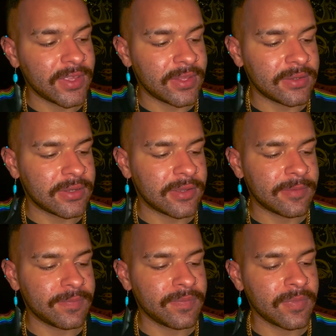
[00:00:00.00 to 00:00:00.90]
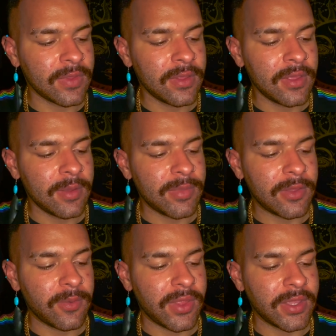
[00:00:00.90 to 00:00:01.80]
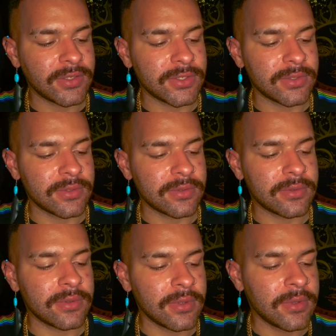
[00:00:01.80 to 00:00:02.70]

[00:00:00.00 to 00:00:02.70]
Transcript: and being willing to